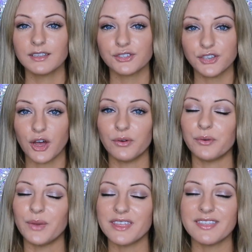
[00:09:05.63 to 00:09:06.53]

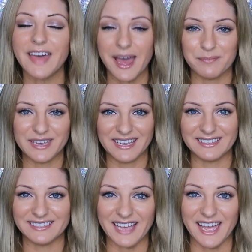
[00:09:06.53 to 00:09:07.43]
So with that
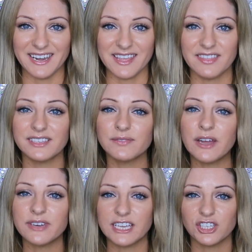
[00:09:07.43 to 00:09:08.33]
being said, this
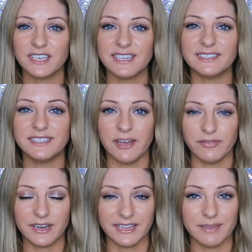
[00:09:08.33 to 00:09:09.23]
foundation is
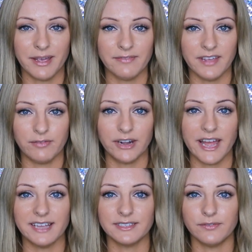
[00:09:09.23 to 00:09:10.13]
definitely my
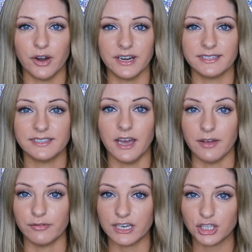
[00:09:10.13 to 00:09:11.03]
favorite as far as
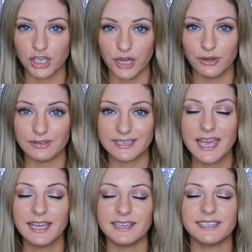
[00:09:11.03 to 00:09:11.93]
coverage goes
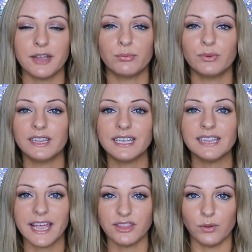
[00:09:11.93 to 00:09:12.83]
because I really
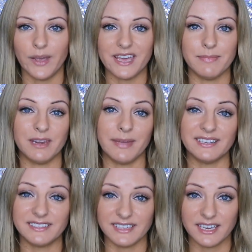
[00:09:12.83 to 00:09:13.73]
like the way it made
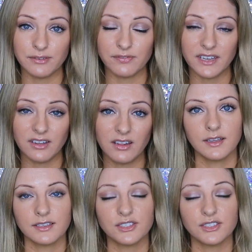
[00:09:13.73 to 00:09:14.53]
my skin feel.